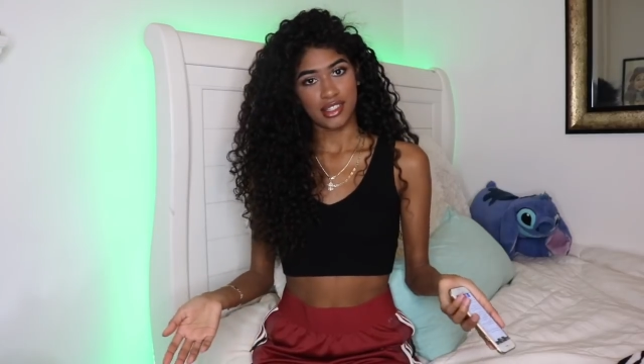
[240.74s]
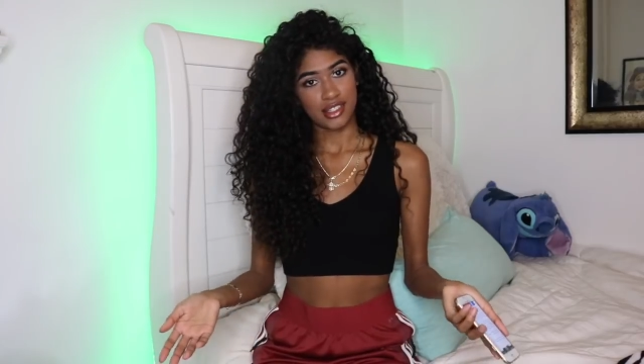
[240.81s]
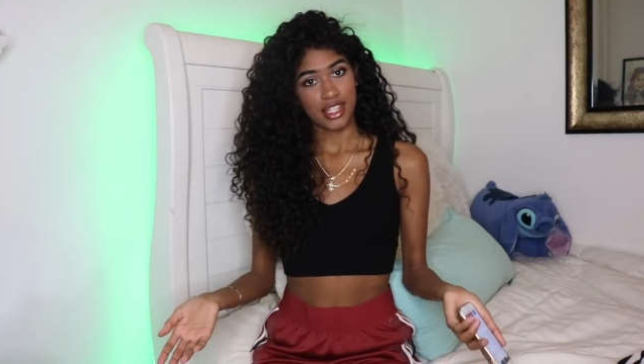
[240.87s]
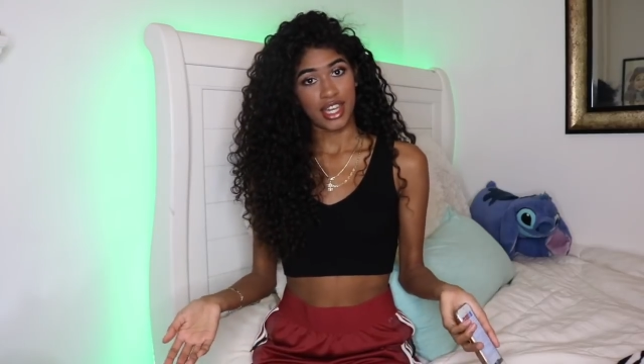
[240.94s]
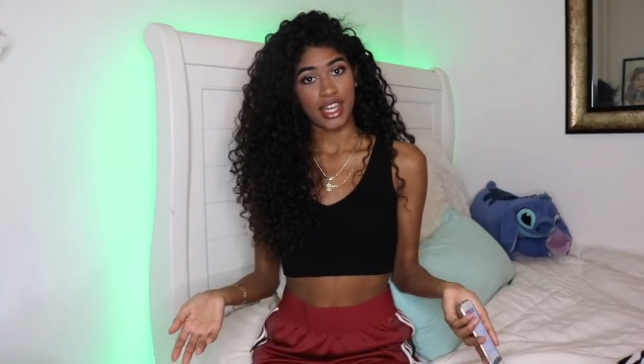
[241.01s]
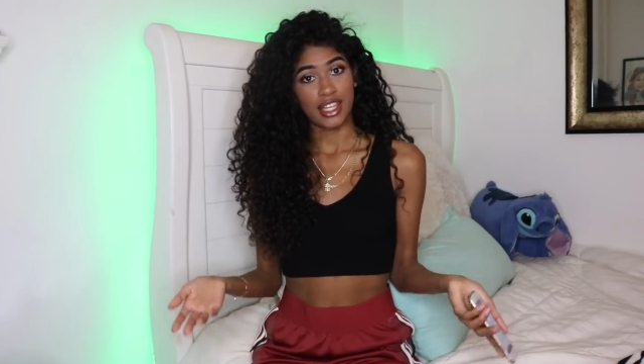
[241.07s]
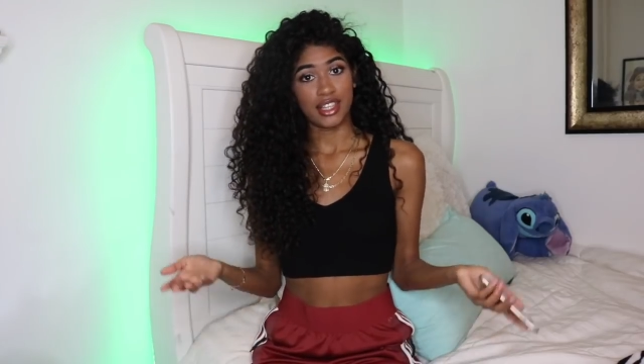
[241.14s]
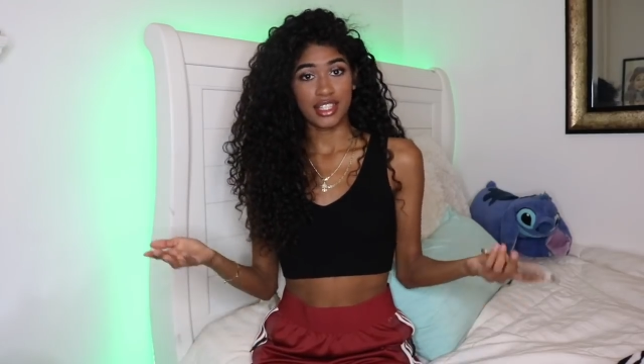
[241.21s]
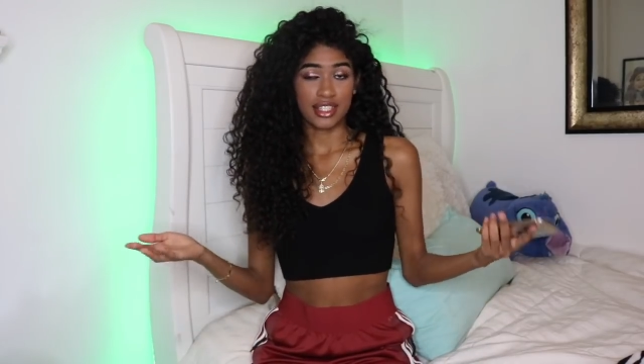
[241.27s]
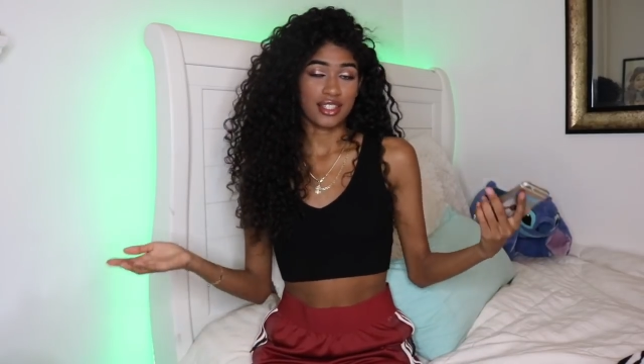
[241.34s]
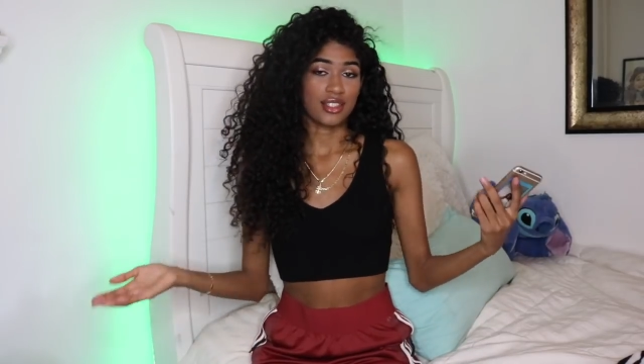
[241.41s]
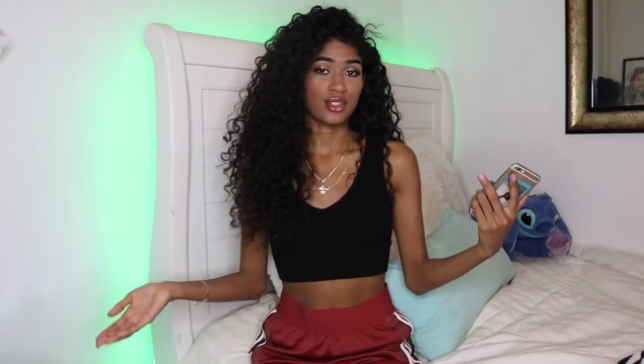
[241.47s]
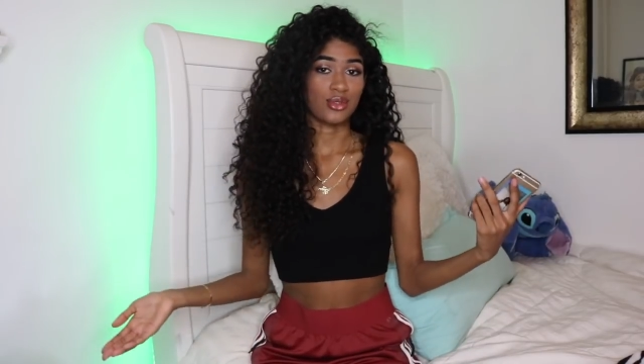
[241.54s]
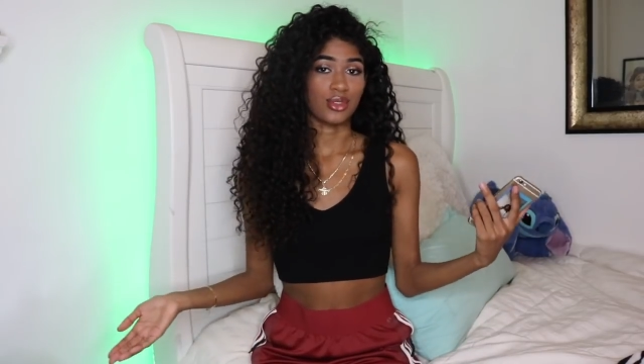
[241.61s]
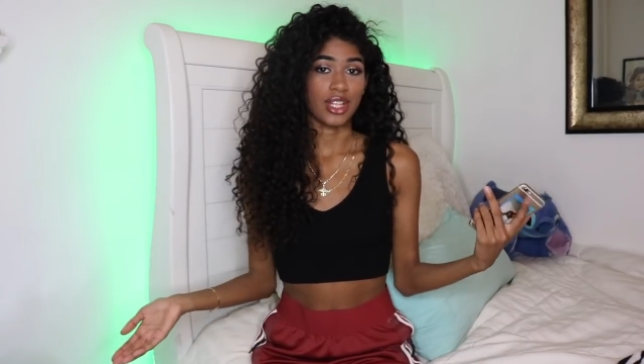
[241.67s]
they listen
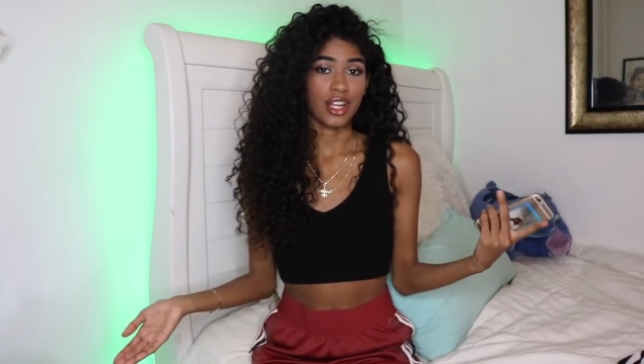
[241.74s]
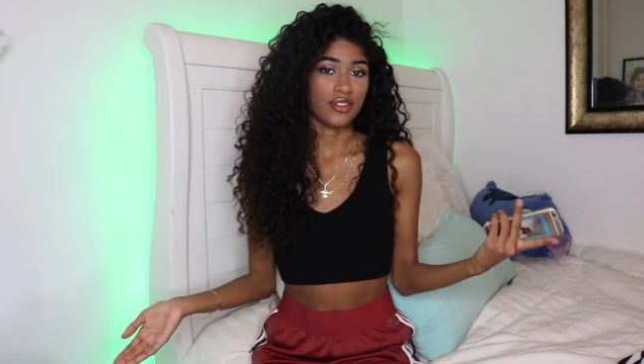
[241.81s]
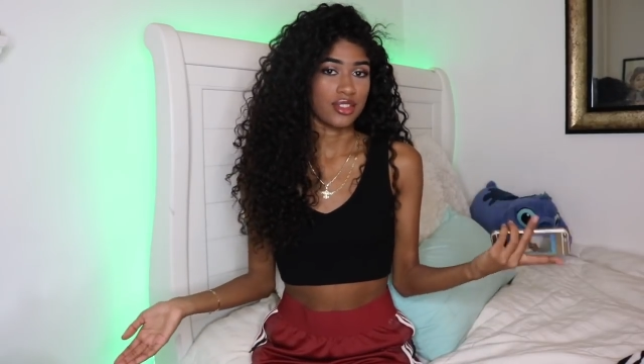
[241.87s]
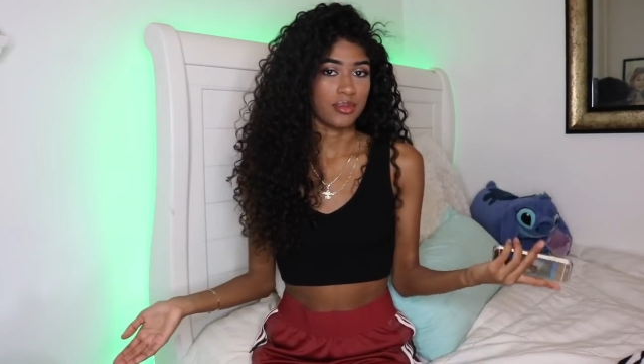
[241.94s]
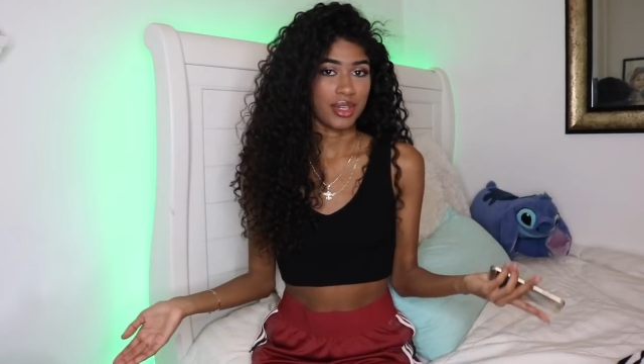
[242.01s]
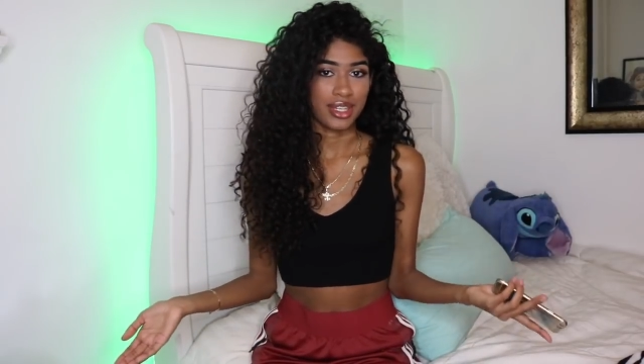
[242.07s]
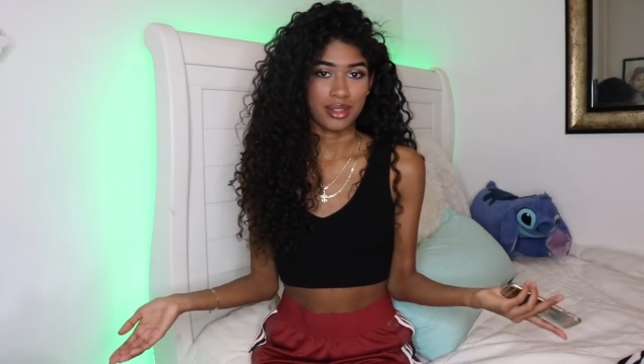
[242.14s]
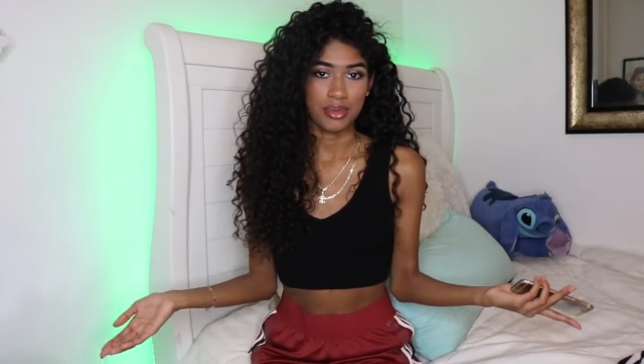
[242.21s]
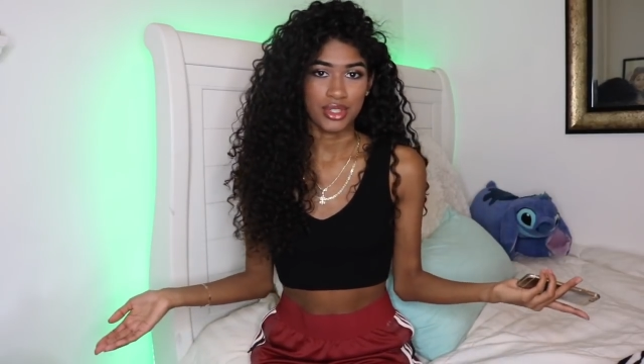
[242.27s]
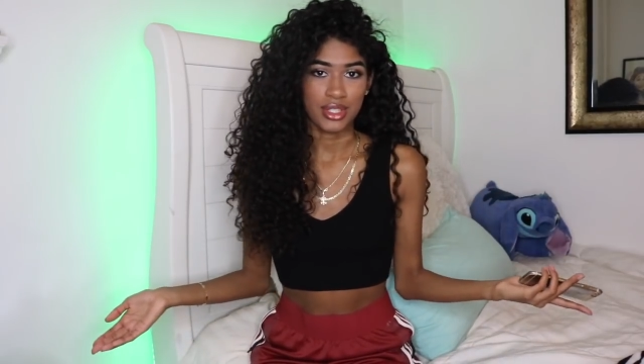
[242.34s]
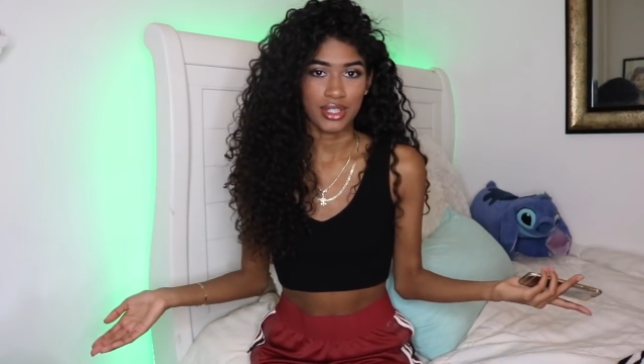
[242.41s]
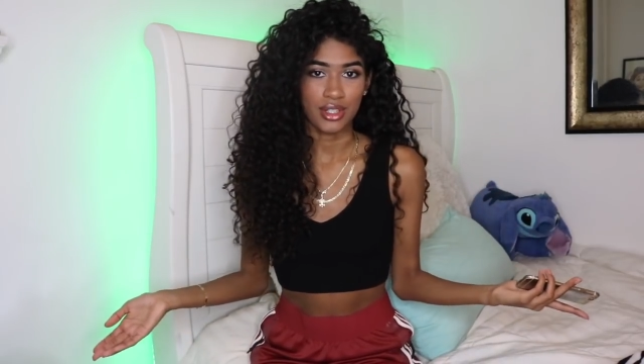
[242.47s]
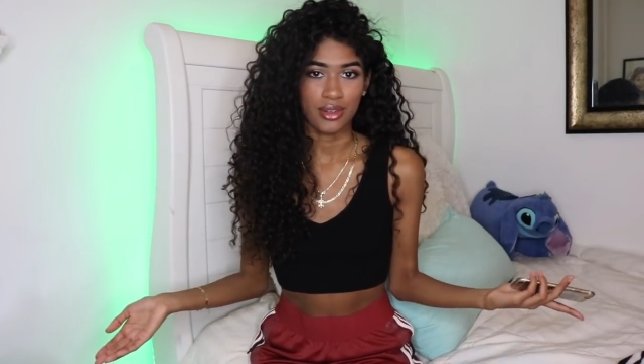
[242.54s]
to a lot of Jamaican music